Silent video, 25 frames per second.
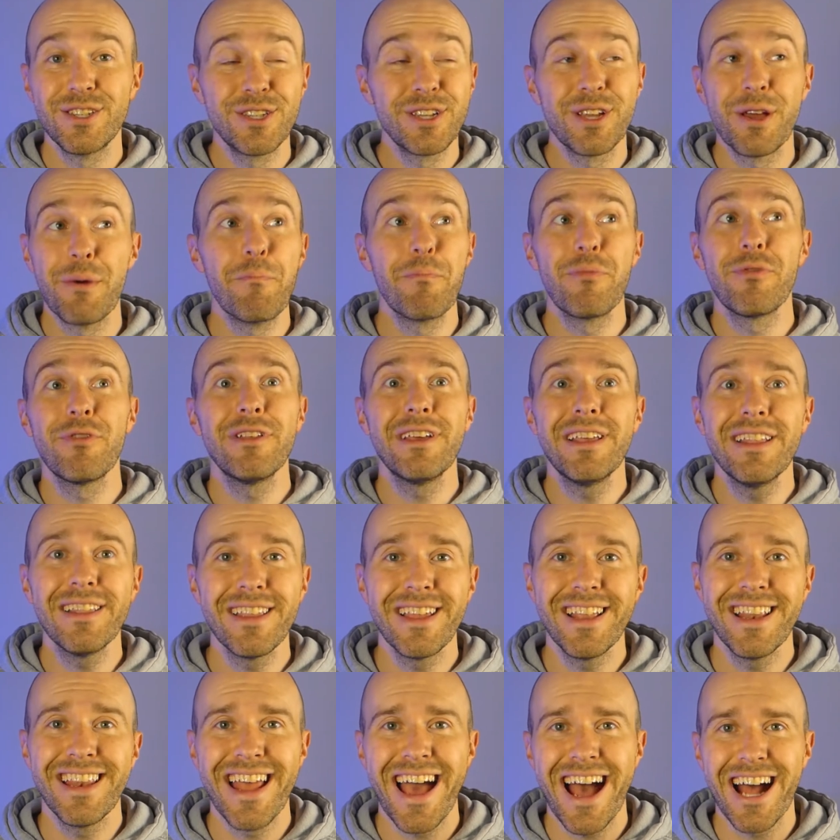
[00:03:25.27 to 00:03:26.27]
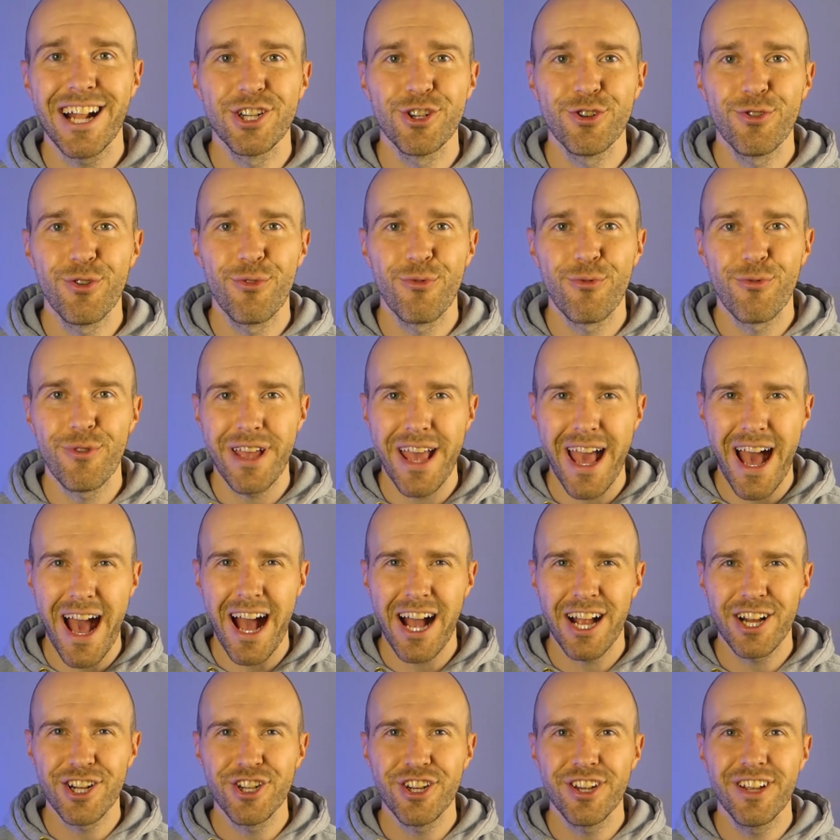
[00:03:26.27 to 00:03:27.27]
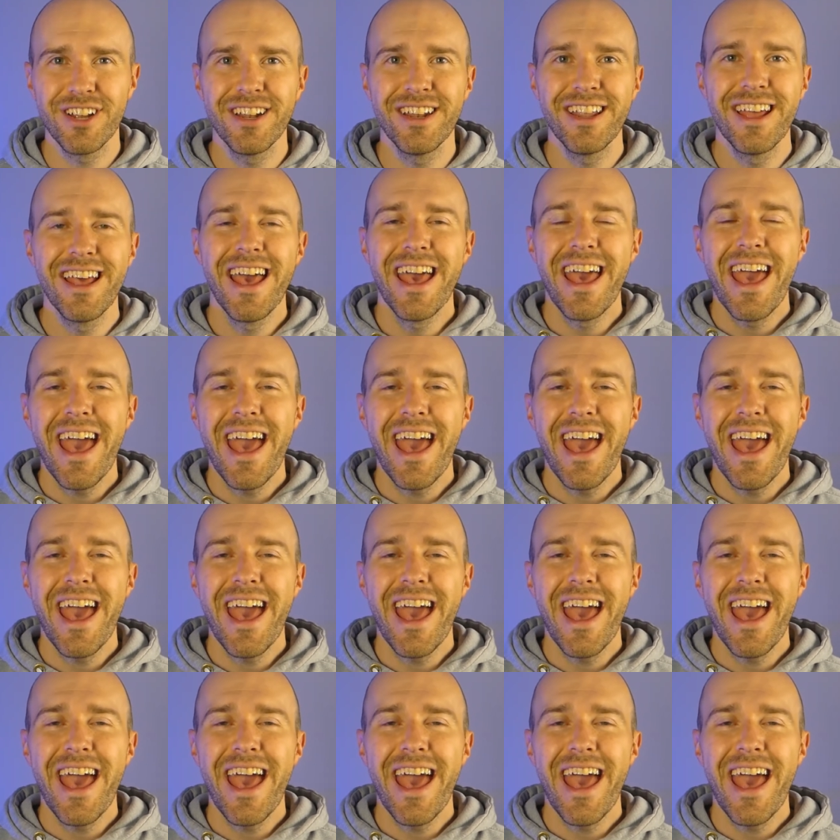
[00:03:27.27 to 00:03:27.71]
completely natural reaction,